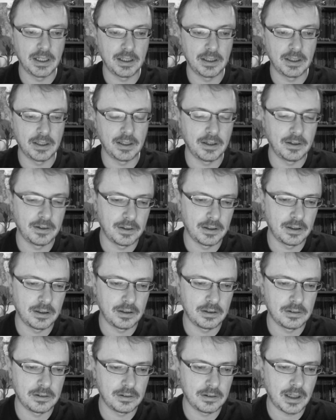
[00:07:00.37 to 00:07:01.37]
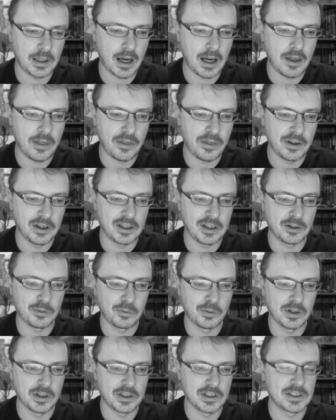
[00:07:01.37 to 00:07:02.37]
and I think it
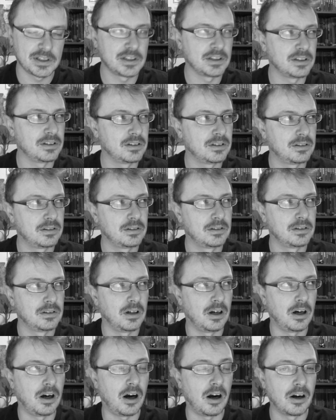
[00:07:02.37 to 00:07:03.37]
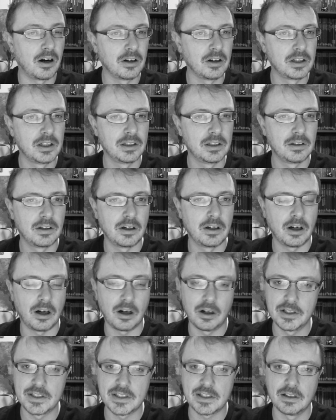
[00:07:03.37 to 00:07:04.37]
was a
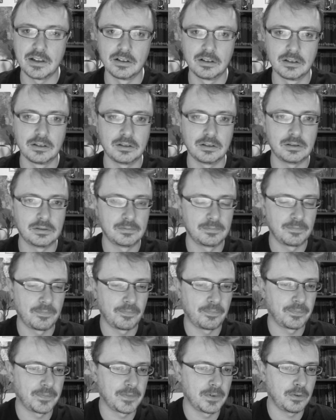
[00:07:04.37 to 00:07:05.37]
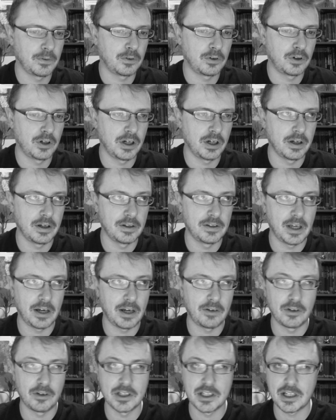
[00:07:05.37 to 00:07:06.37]
hard skill or an
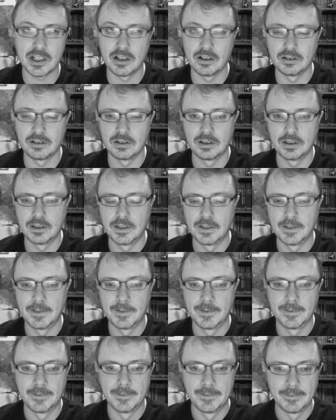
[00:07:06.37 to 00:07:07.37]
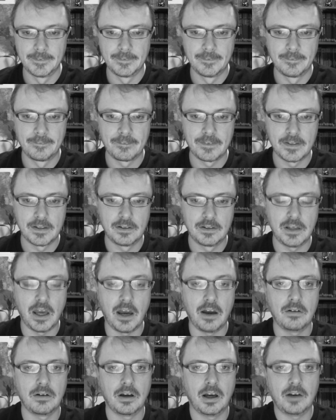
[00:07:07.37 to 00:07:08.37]
average skill. Yeah,
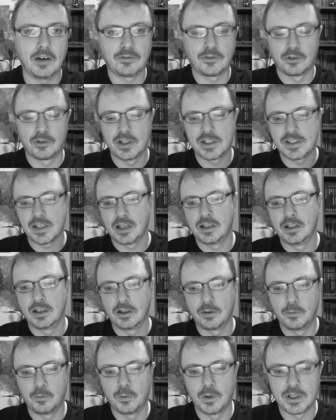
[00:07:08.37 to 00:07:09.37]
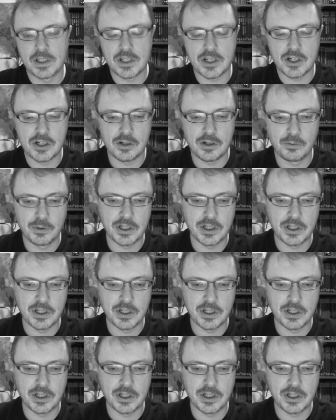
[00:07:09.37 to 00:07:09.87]
after deciding which